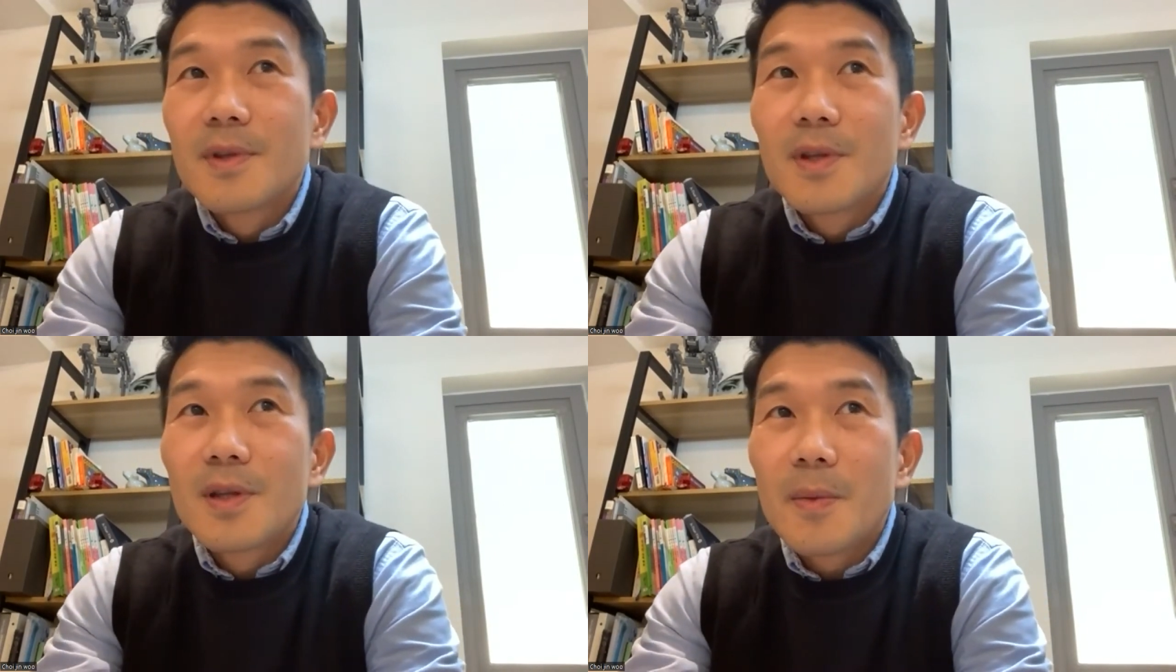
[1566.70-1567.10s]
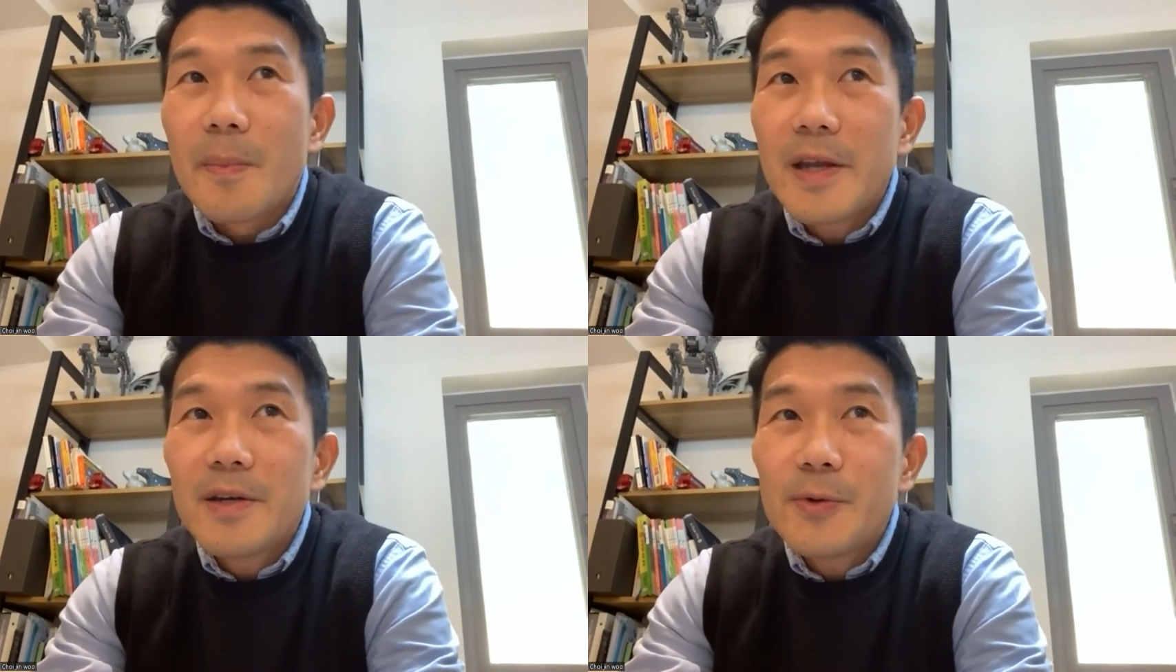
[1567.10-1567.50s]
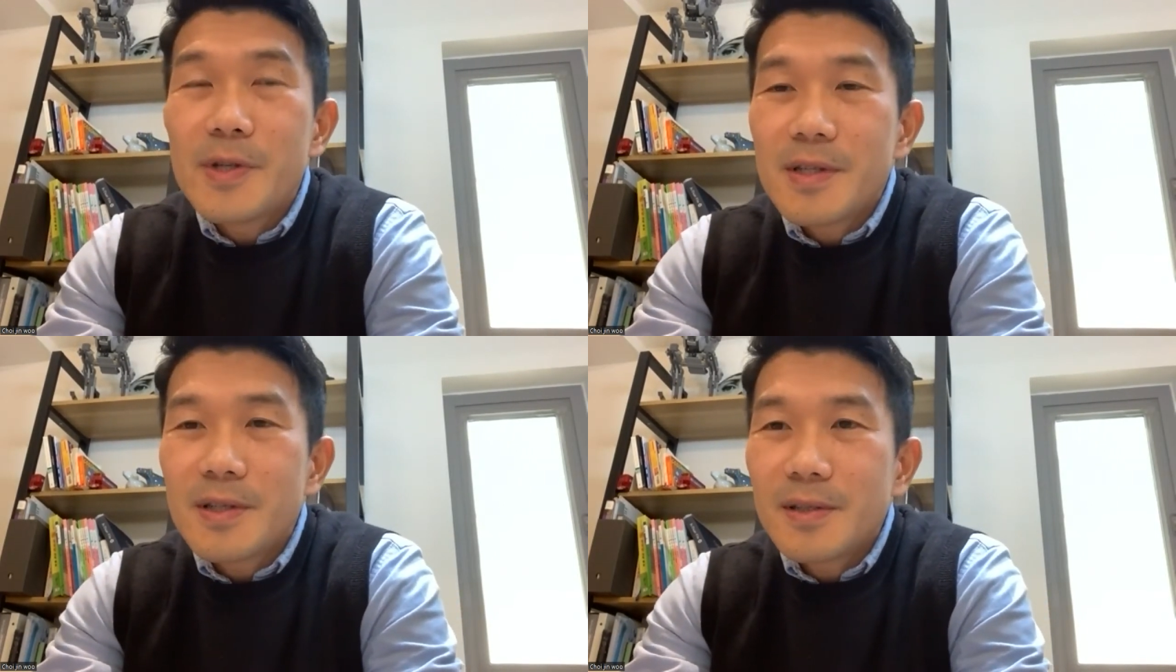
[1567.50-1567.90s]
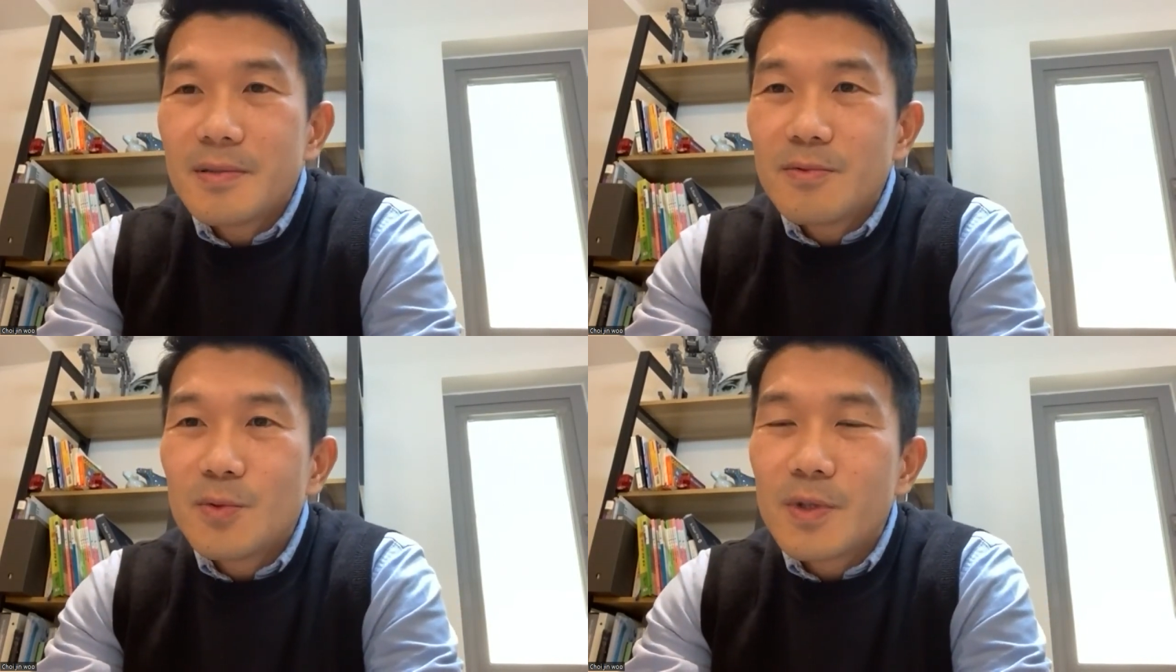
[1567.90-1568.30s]
The main
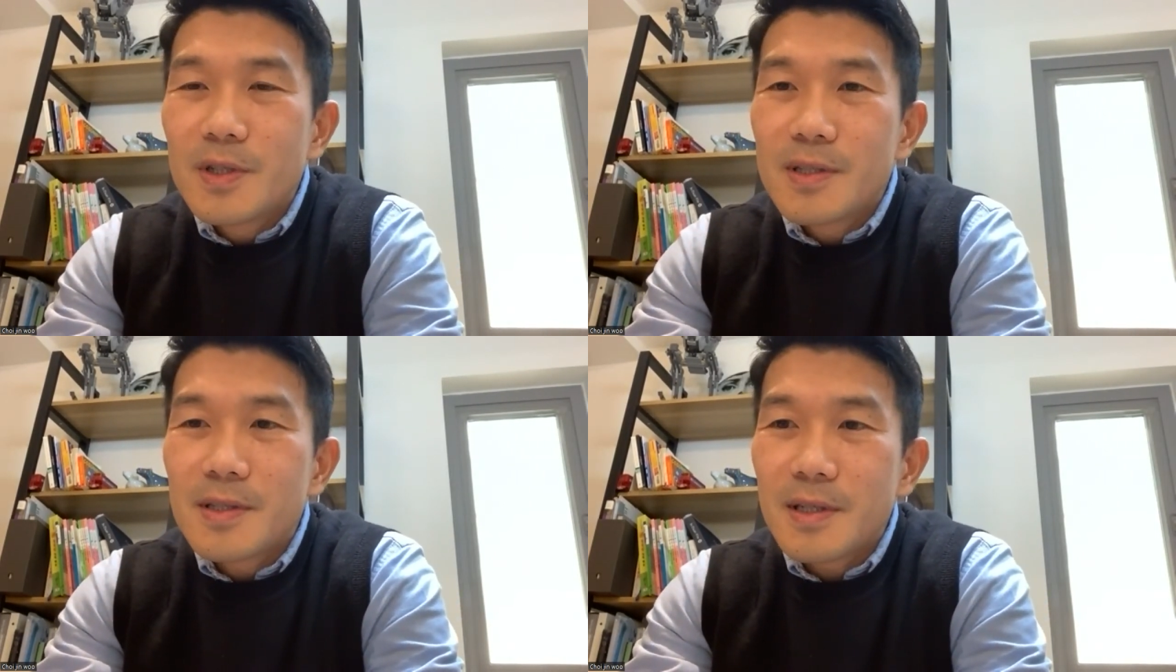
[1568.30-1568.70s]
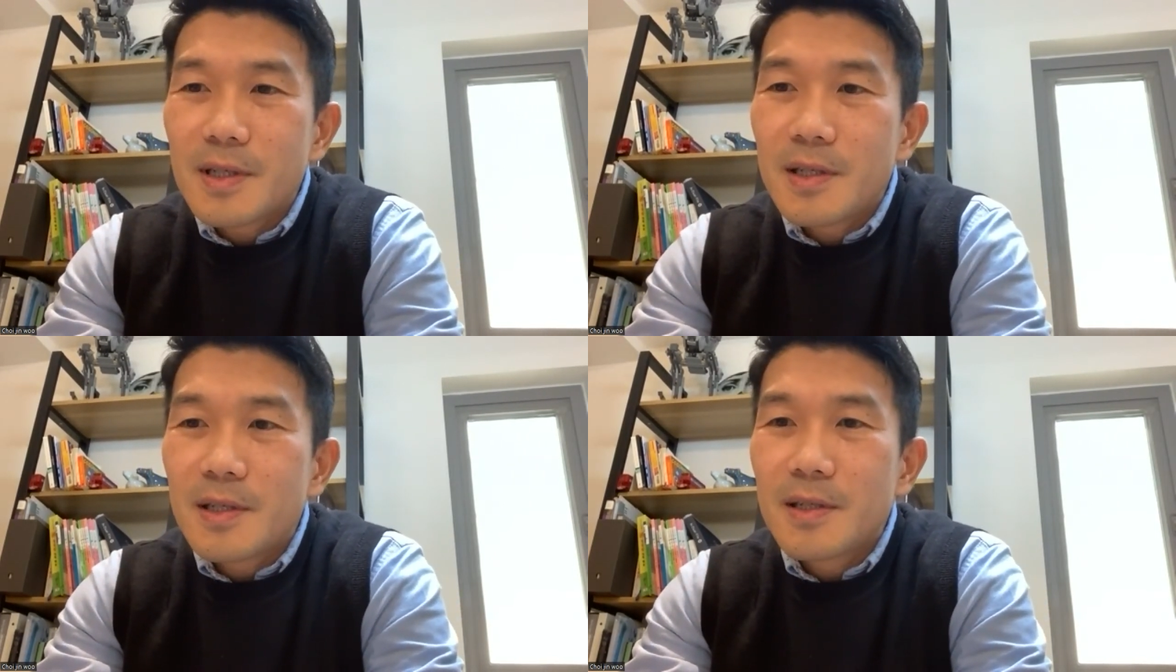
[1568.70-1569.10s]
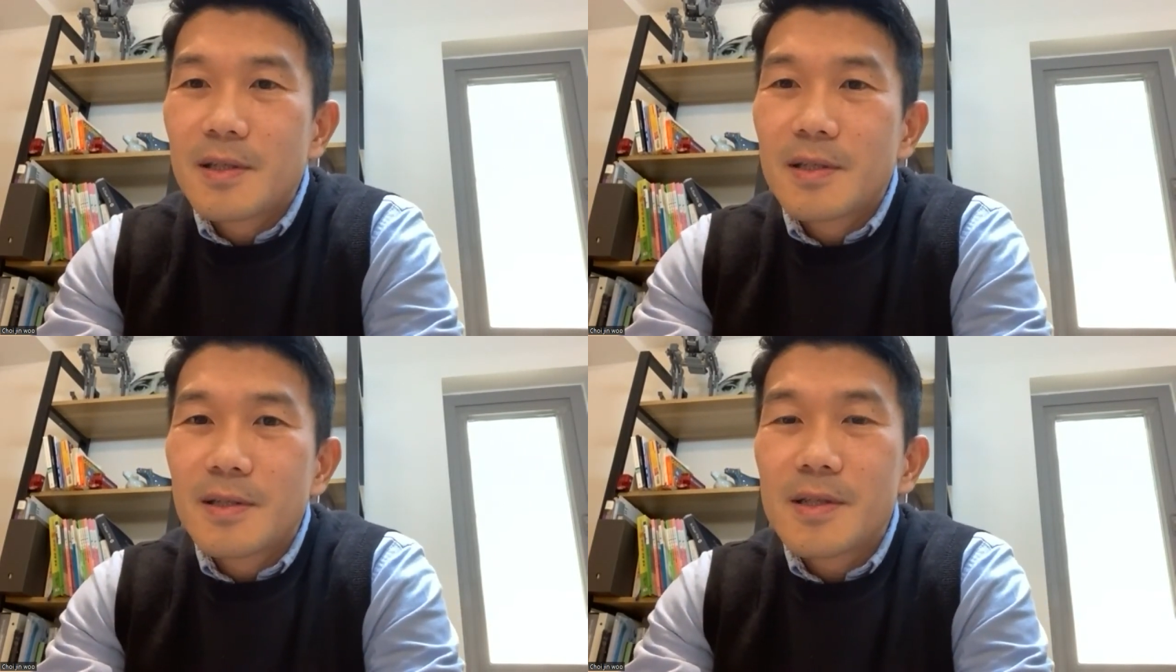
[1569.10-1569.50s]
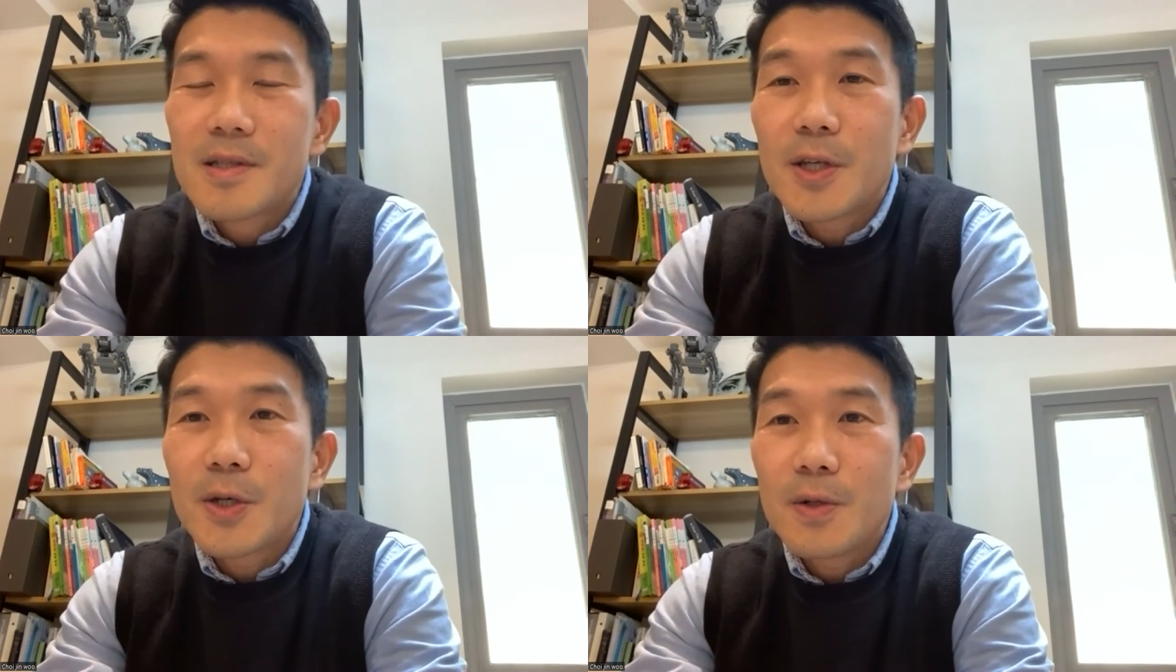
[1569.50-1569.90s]
reason was the
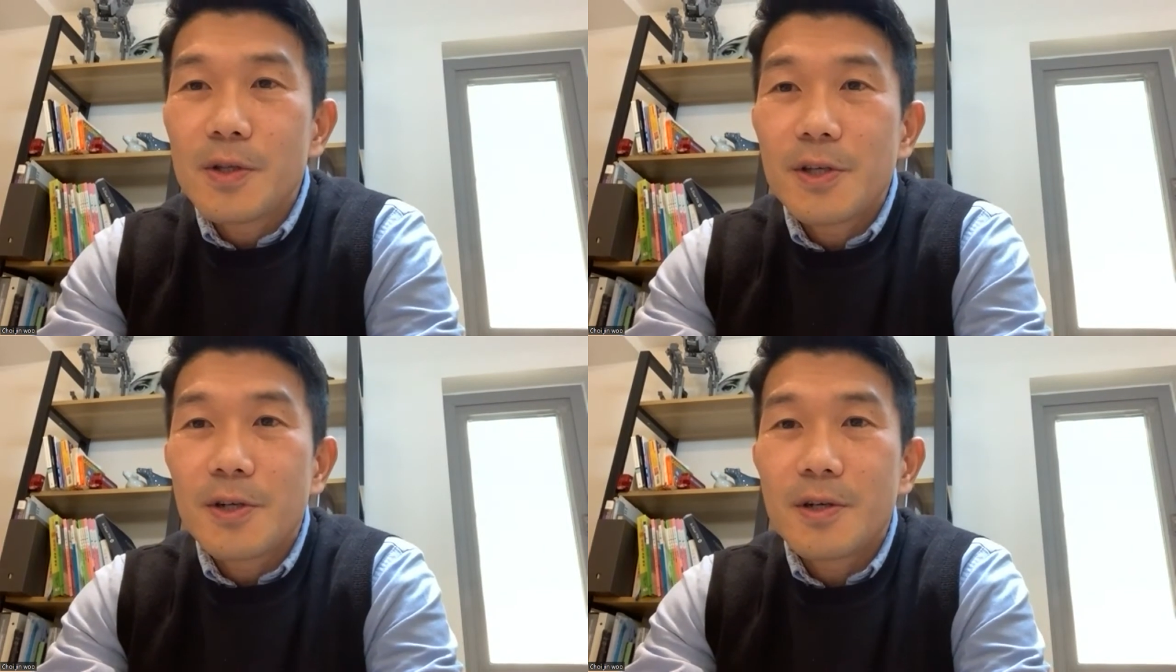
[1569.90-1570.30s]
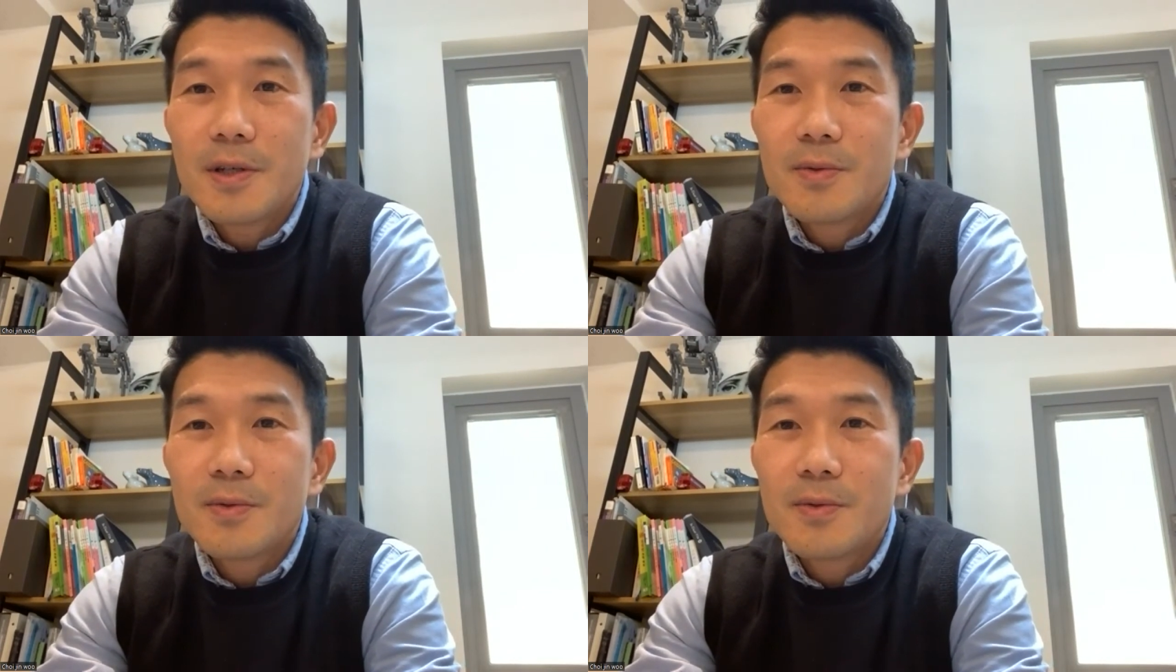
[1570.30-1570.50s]
school here.